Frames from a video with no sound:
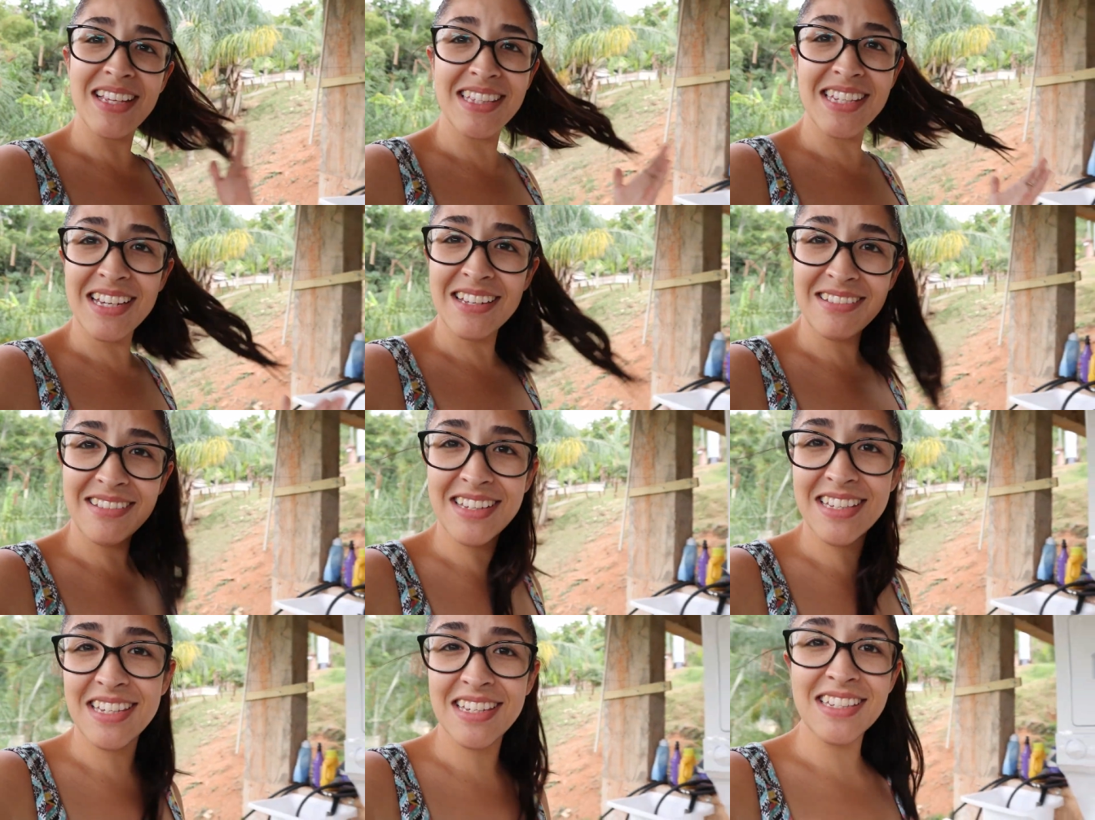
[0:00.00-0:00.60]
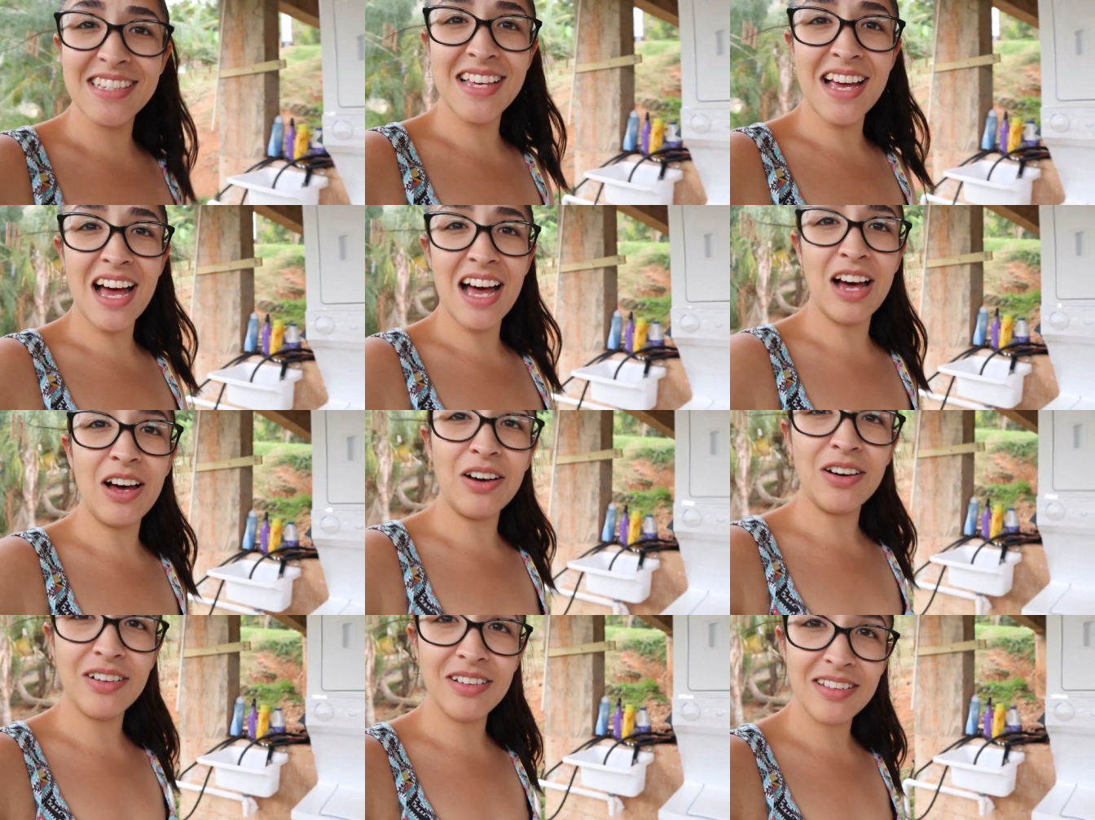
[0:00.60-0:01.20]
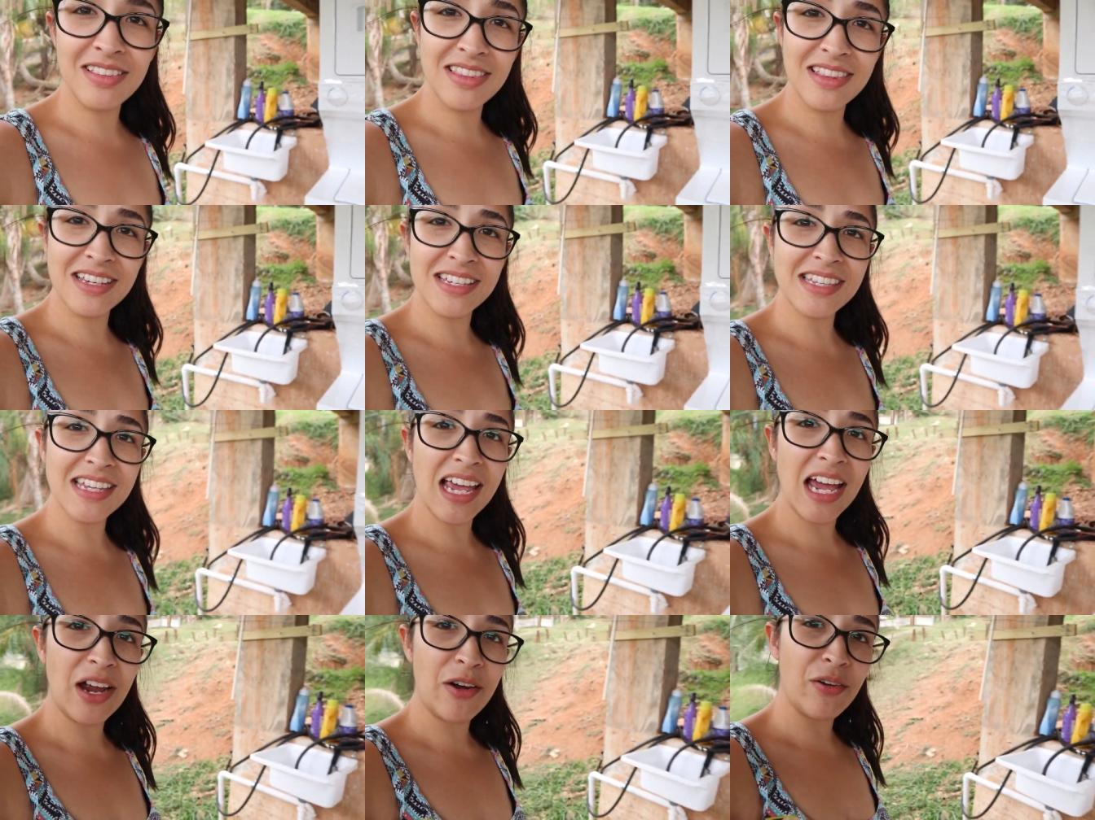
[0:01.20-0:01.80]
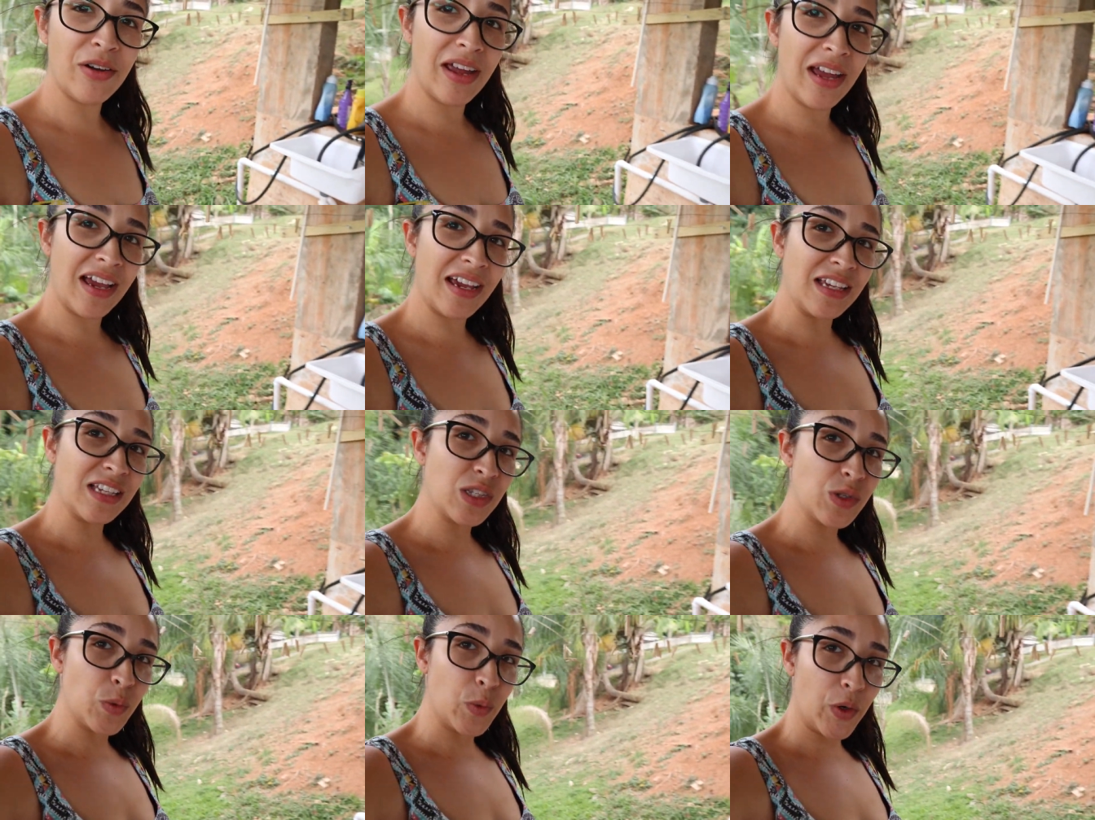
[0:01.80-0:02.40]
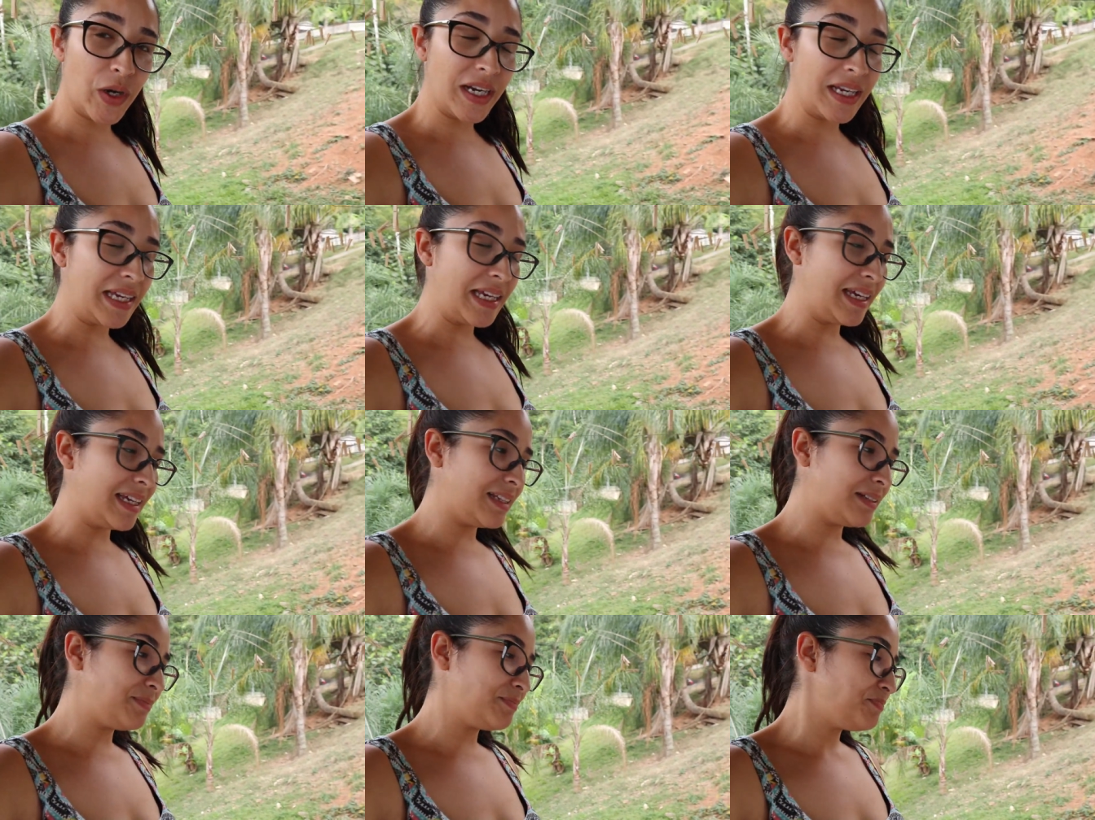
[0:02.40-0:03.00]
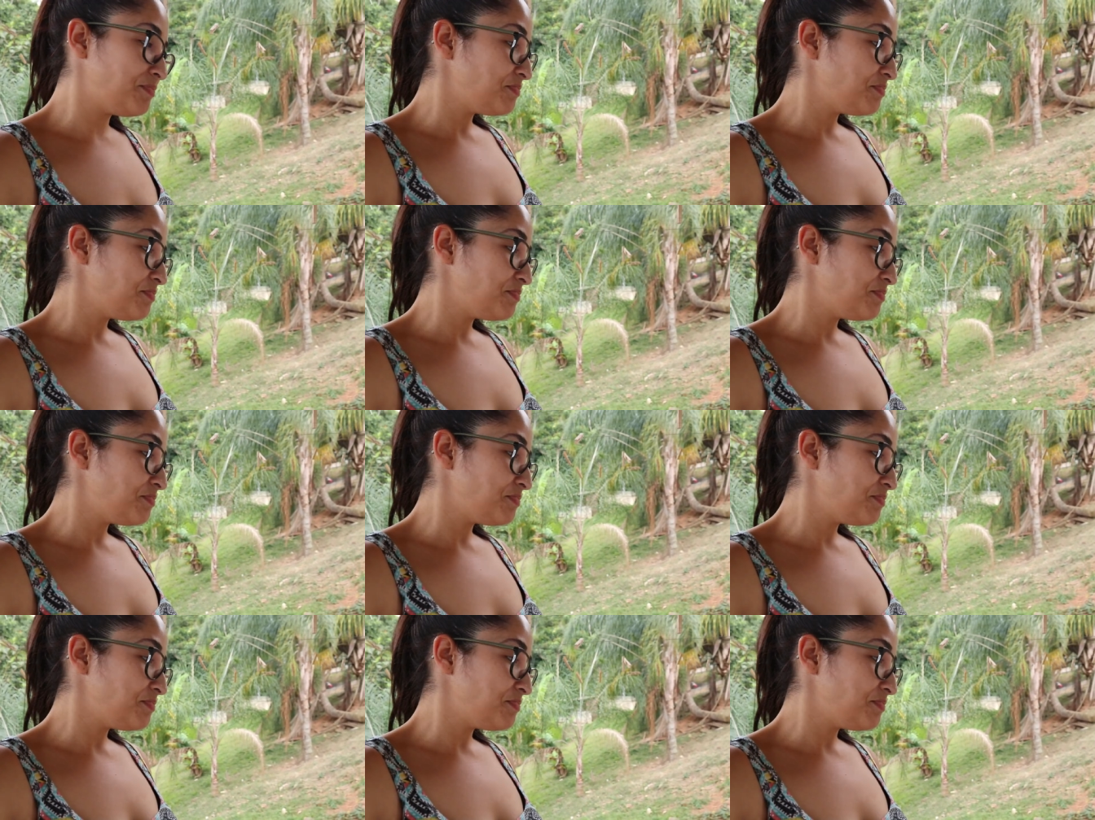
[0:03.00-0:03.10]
that's it this is how this area is working